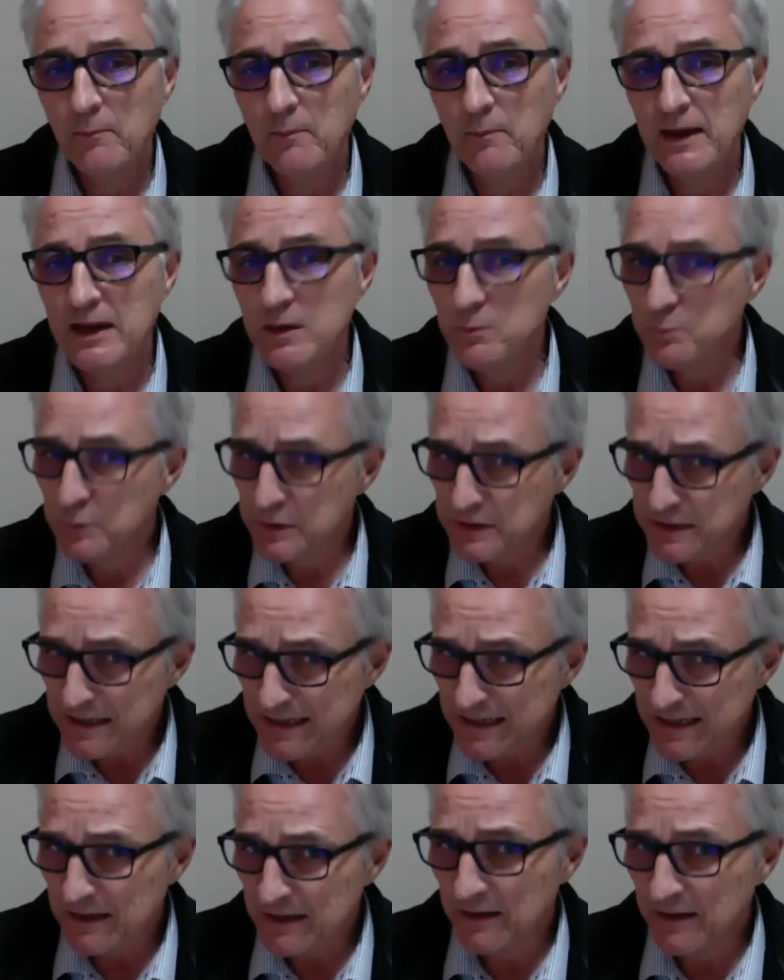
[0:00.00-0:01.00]
in
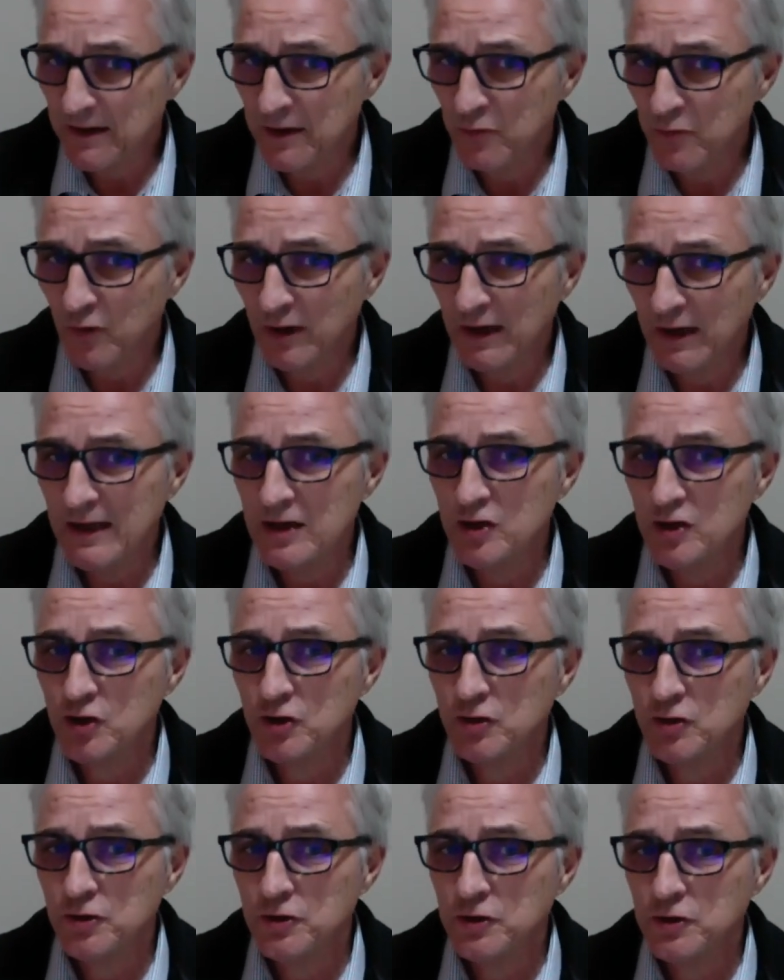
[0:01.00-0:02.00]
particular in
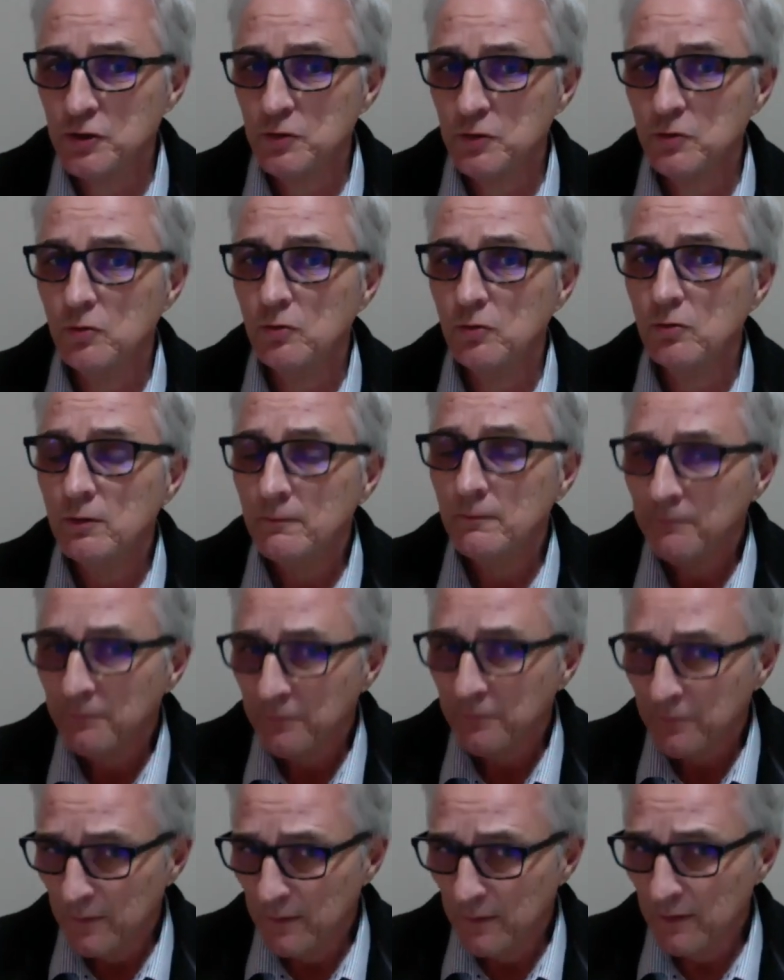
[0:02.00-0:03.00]
relation to
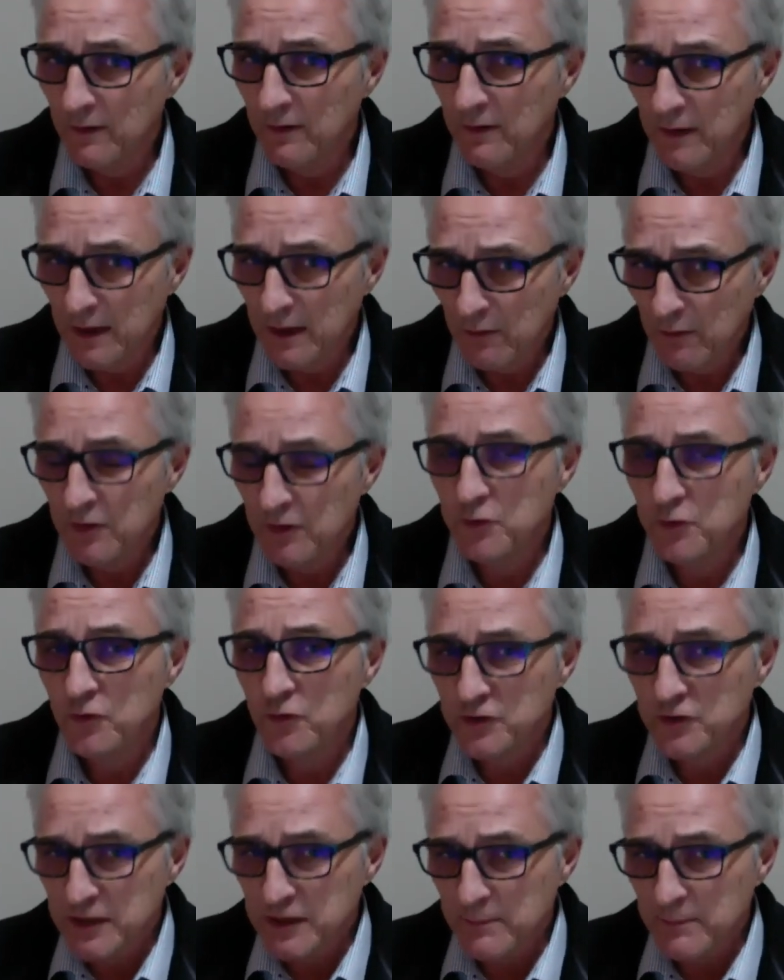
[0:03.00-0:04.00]
going through the
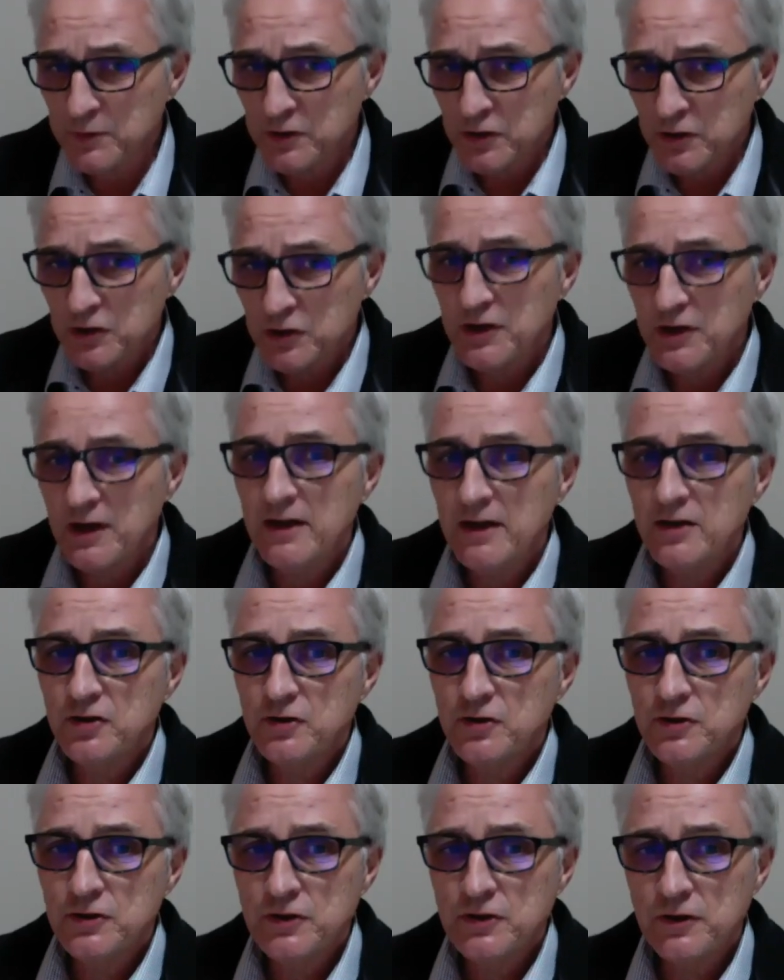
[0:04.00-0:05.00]
steps and
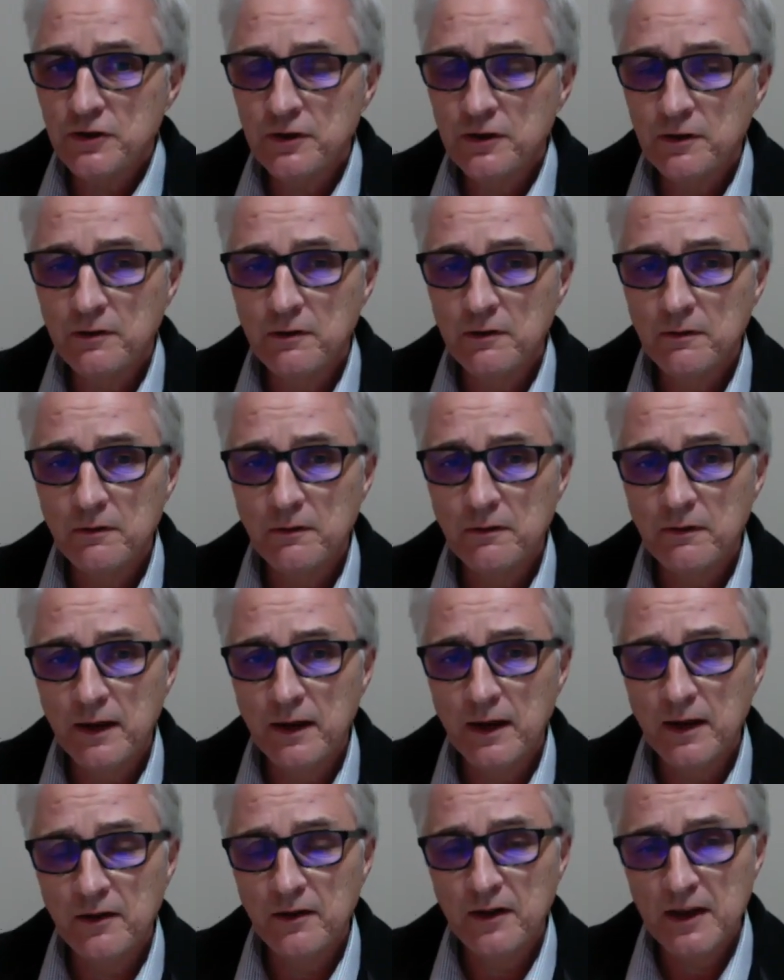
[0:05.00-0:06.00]
stages that
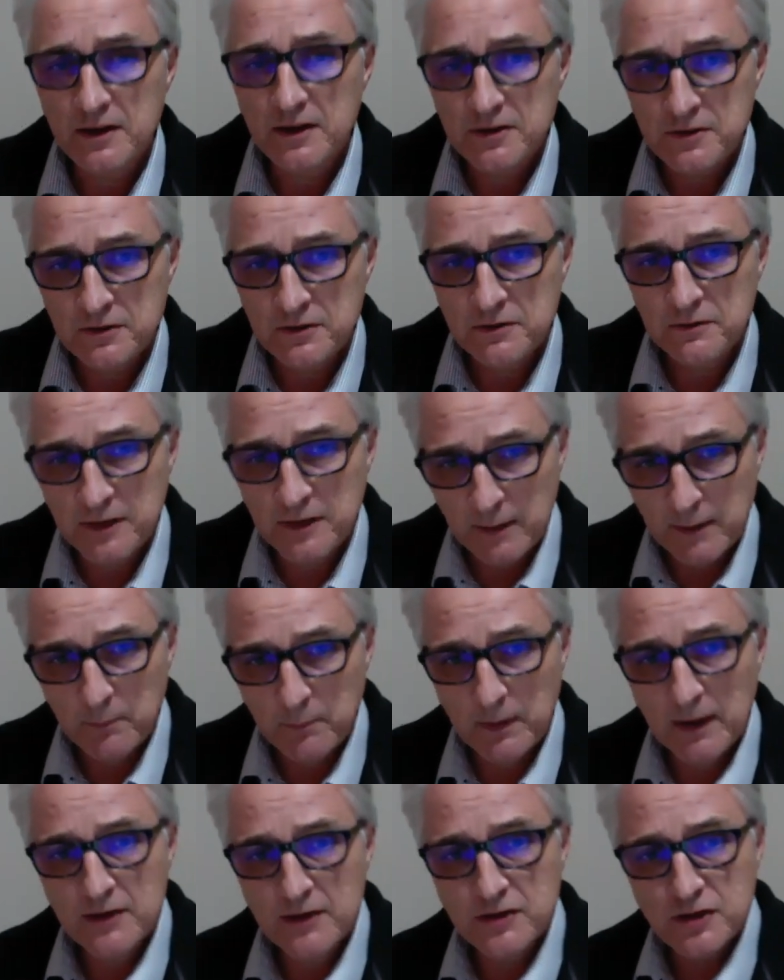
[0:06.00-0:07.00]
need to take
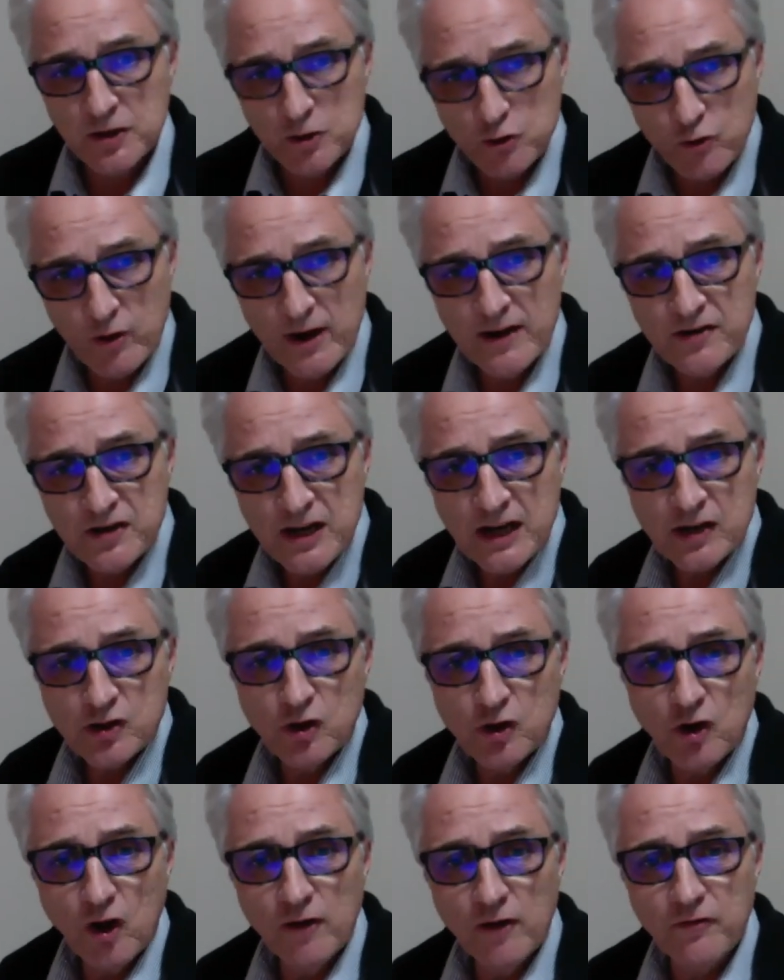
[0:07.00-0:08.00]
place in a
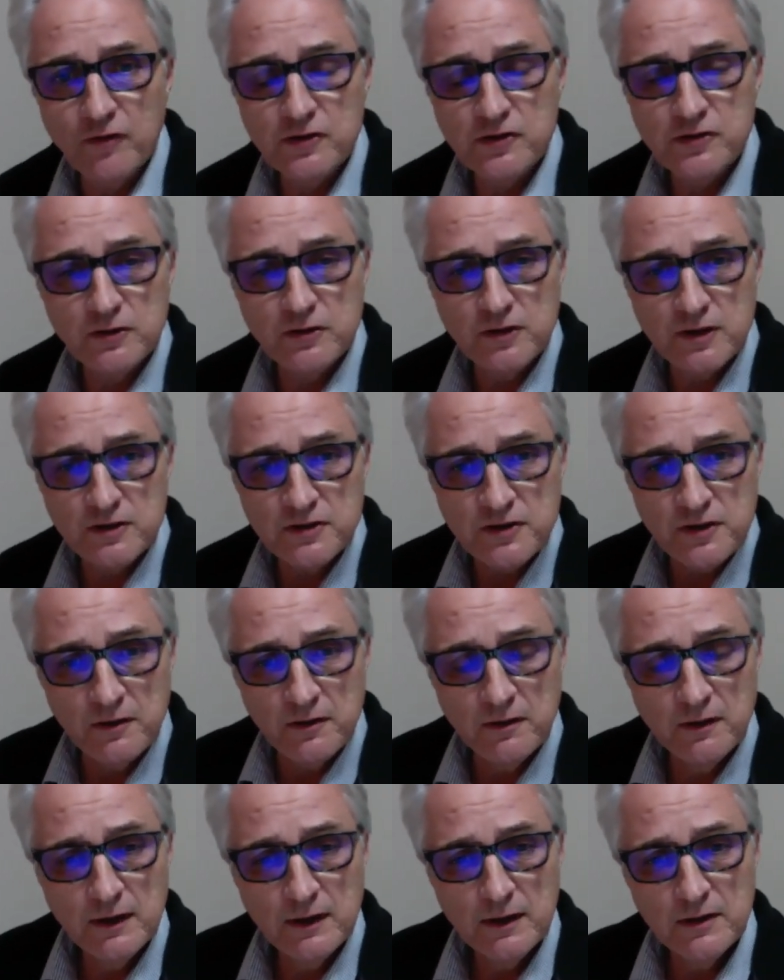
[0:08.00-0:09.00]
transaction like this, and does
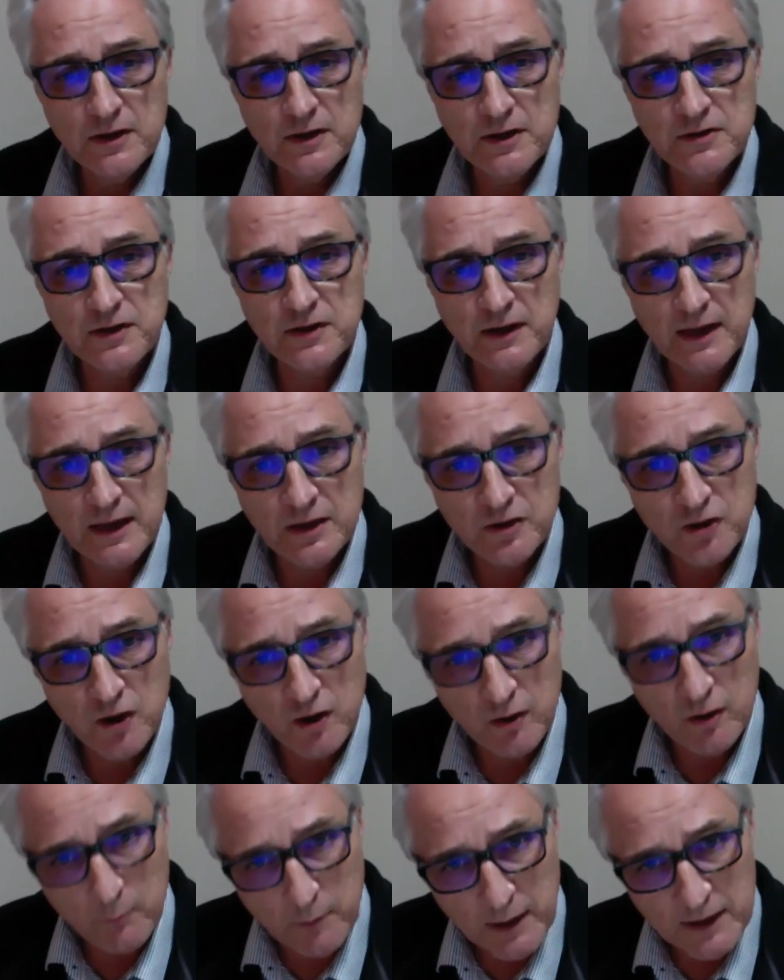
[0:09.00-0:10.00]
the Land
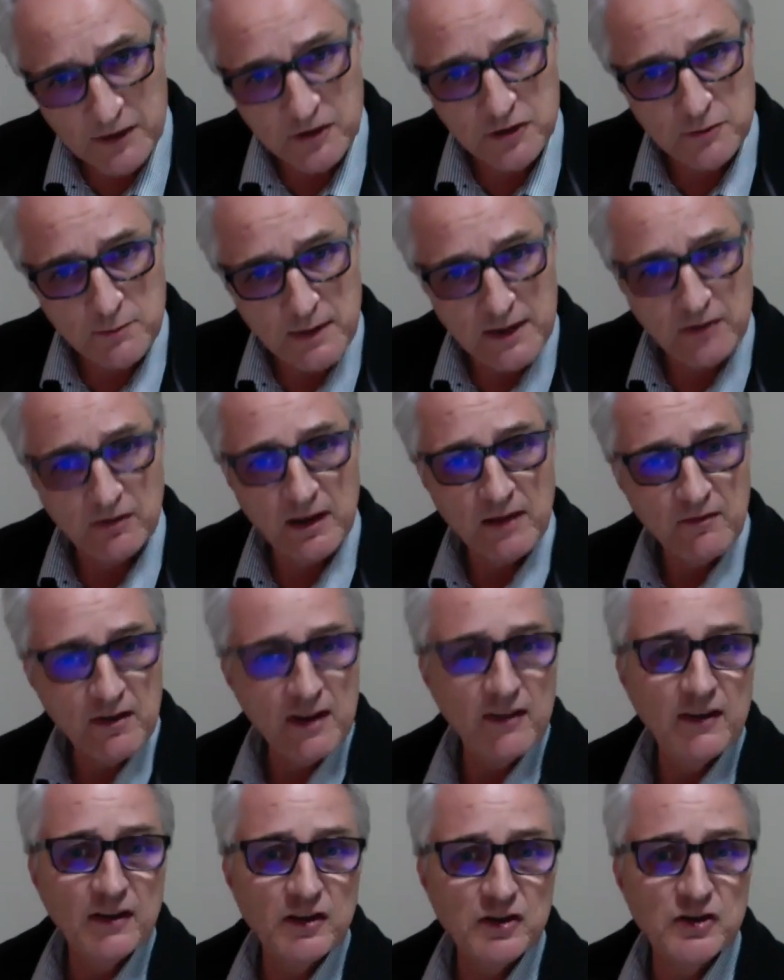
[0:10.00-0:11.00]
Title Practice Manual have
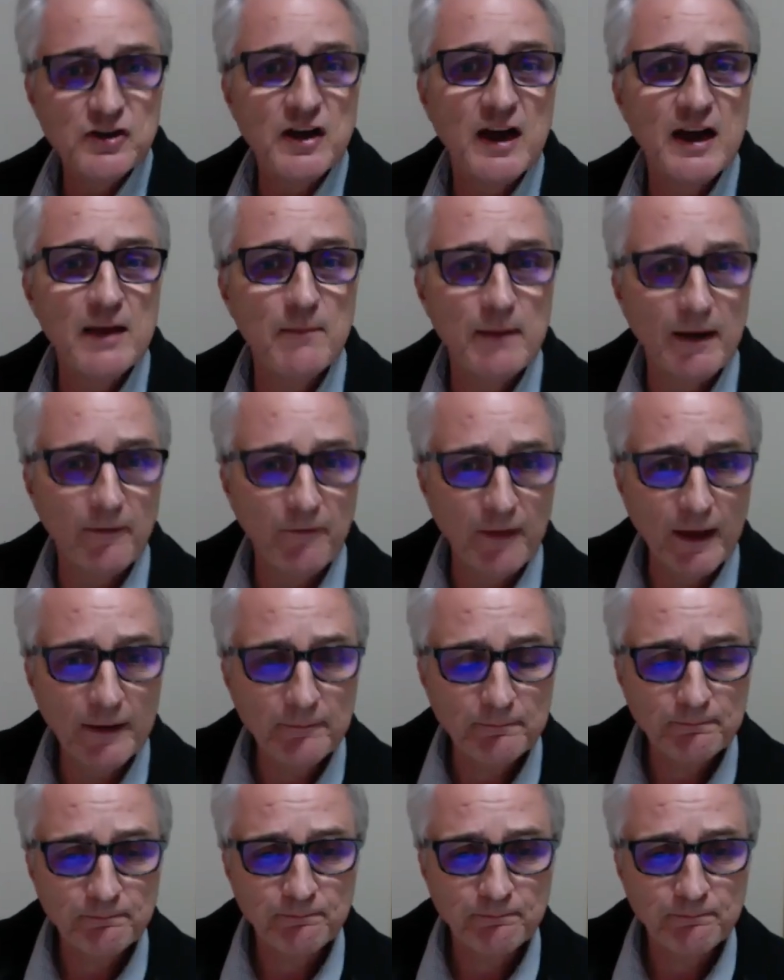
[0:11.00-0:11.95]
anything to say about that?